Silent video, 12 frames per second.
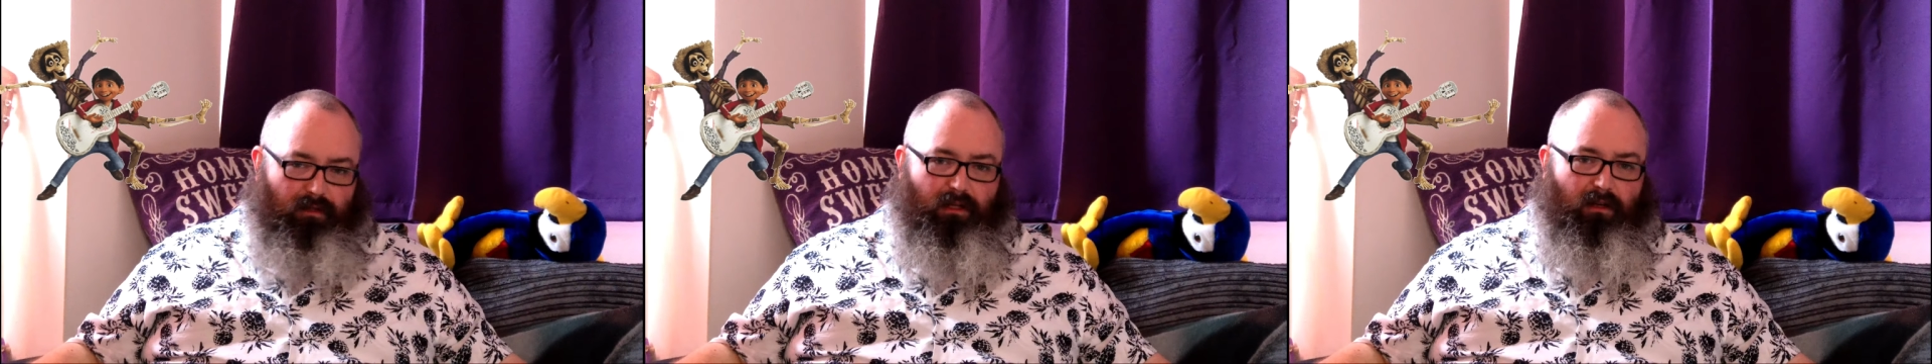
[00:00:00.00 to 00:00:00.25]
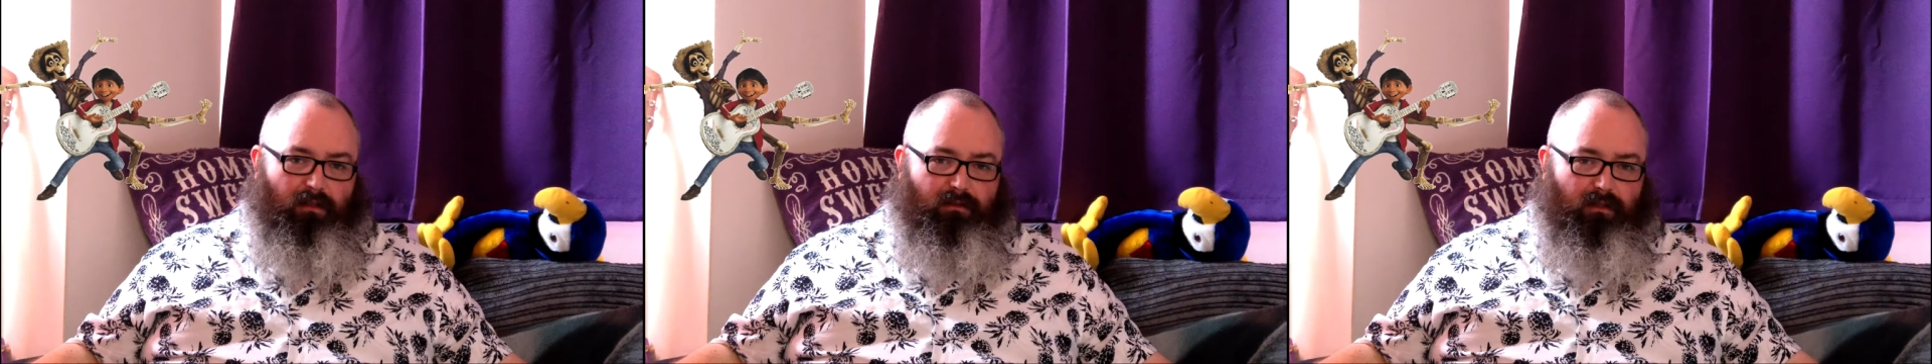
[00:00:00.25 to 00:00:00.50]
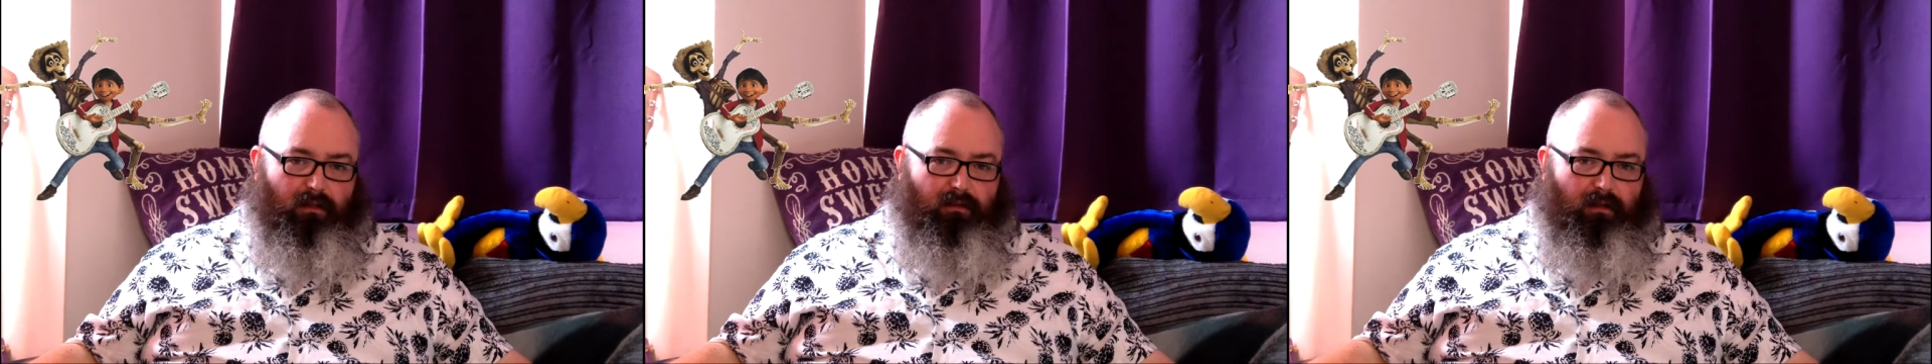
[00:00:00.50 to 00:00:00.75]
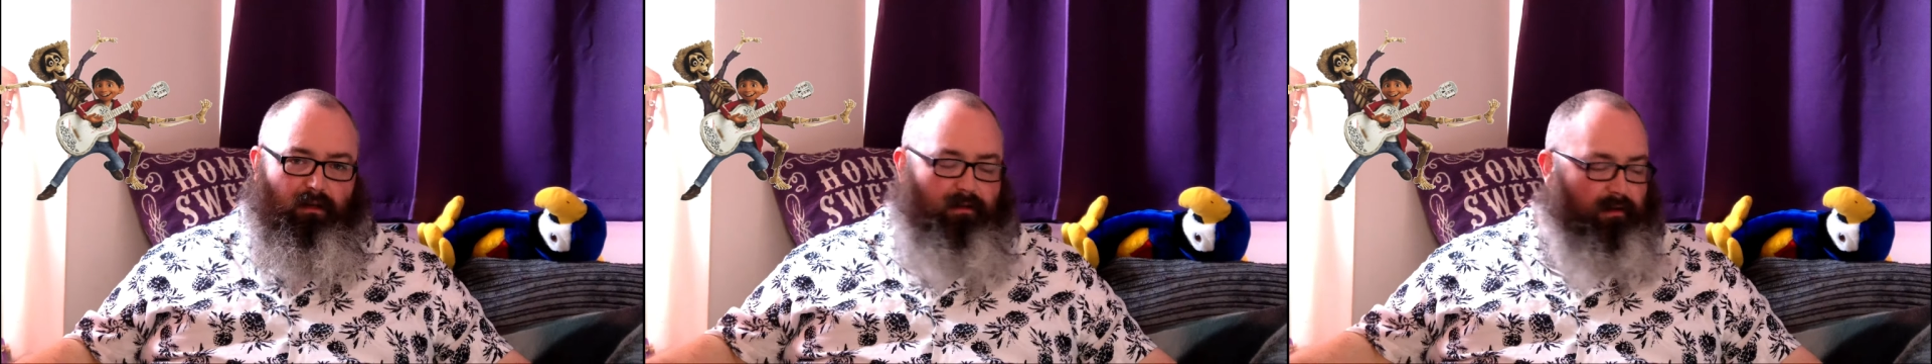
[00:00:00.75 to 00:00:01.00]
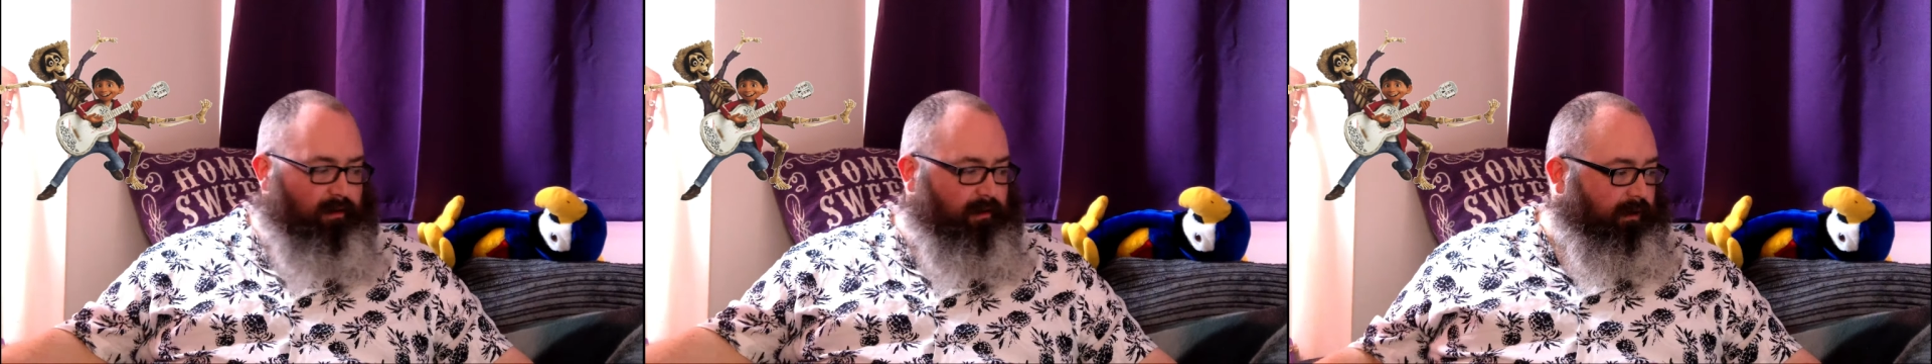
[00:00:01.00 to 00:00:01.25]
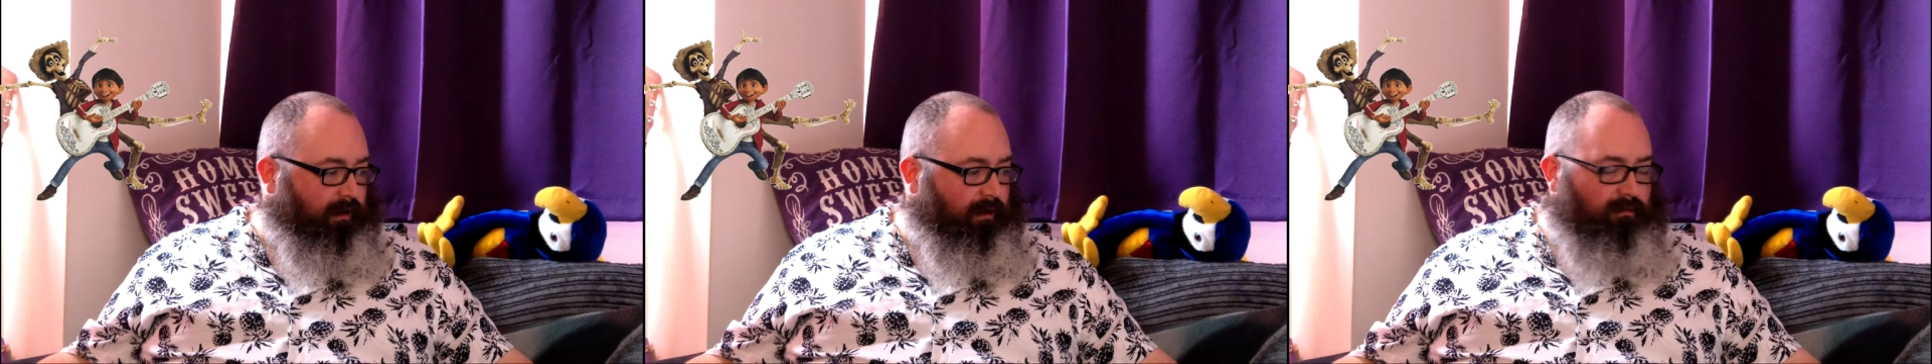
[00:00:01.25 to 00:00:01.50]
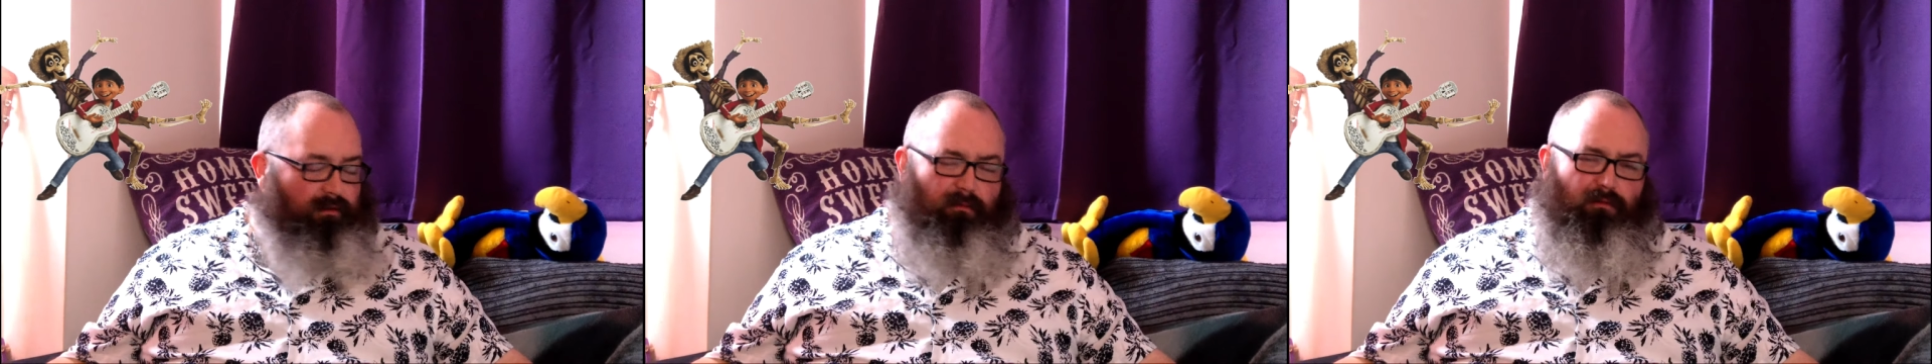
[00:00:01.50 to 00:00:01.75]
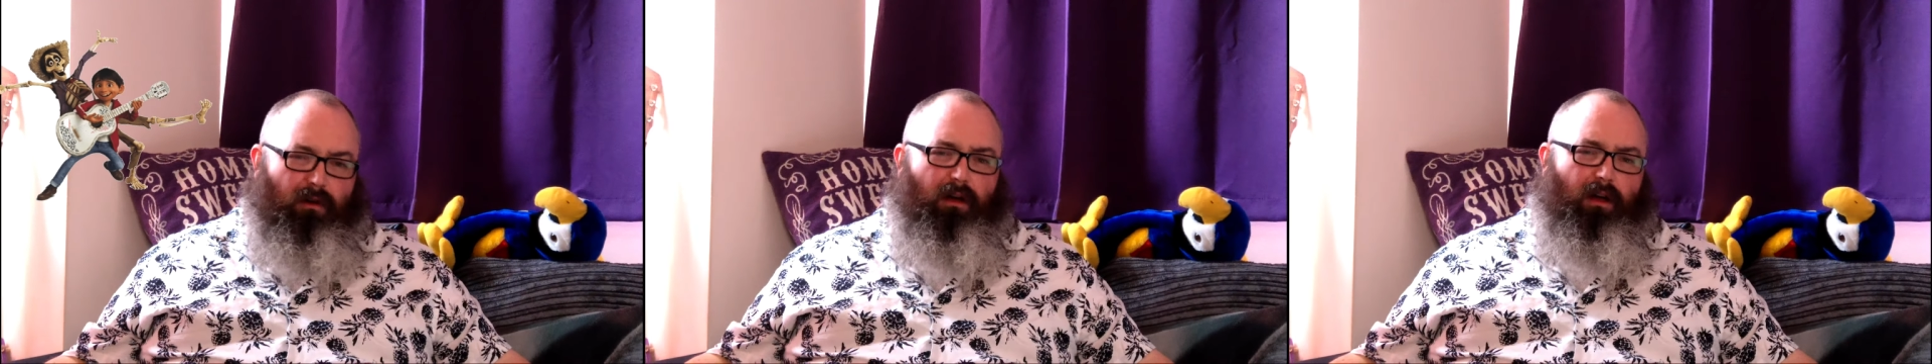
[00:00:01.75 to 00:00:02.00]
liked Coco. So I'm
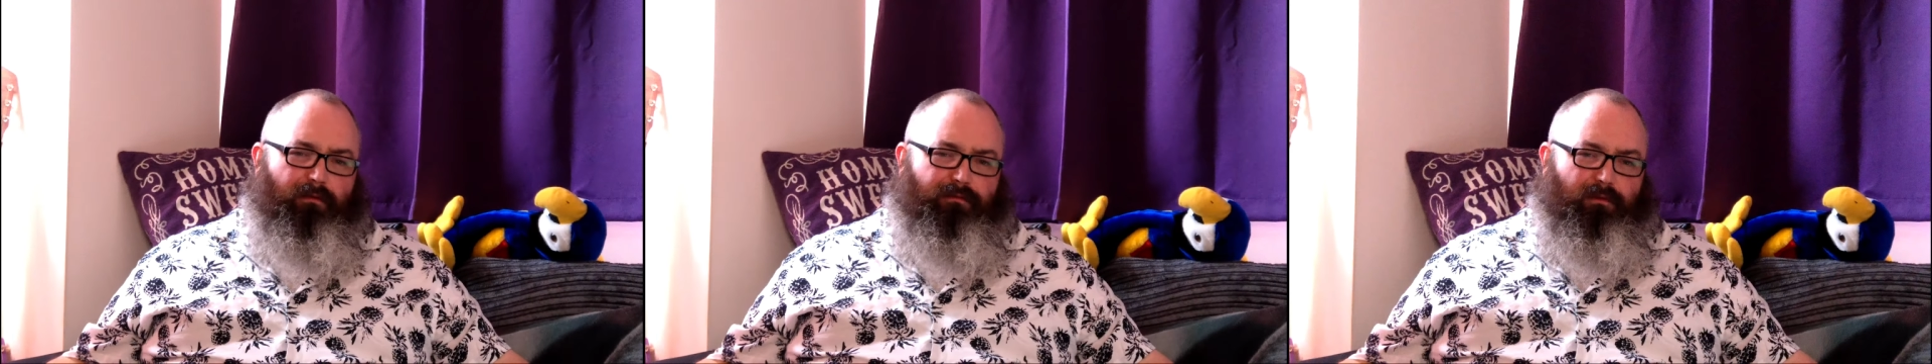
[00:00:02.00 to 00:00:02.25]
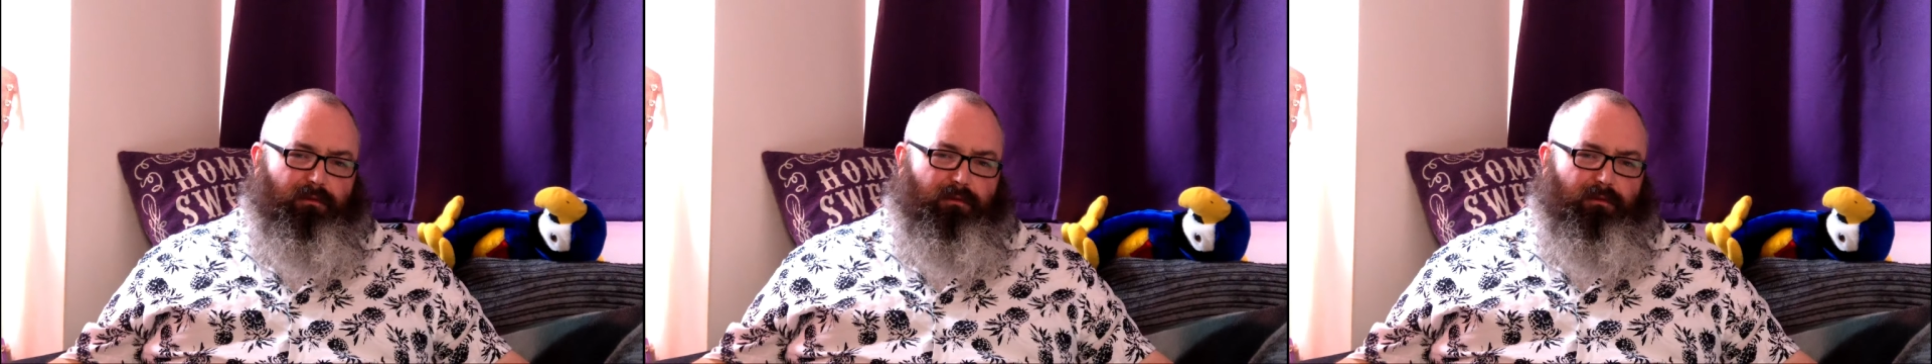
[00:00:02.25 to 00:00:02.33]
quite hopeful